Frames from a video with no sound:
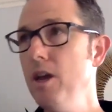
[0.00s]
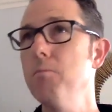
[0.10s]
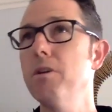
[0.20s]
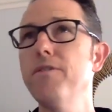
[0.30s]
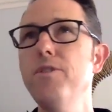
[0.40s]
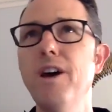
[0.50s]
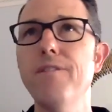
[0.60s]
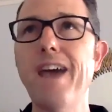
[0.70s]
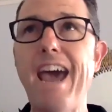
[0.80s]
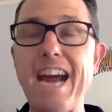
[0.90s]
But if you have
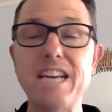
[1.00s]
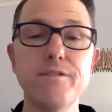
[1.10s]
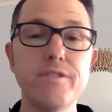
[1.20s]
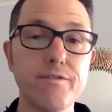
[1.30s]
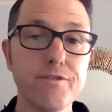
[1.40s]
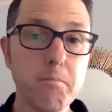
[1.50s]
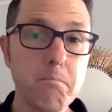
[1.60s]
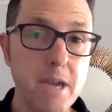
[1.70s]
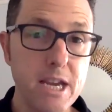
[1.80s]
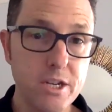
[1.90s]
active
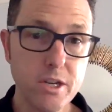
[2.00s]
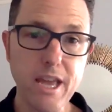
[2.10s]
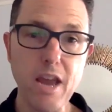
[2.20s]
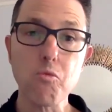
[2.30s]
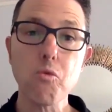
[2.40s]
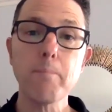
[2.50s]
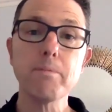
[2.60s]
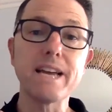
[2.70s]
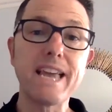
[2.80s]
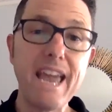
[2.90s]
inflammation and
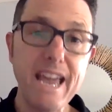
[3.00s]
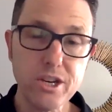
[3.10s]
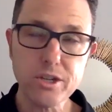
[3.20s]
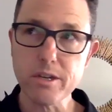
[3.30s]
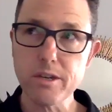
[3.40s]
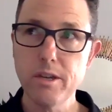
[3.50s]
replication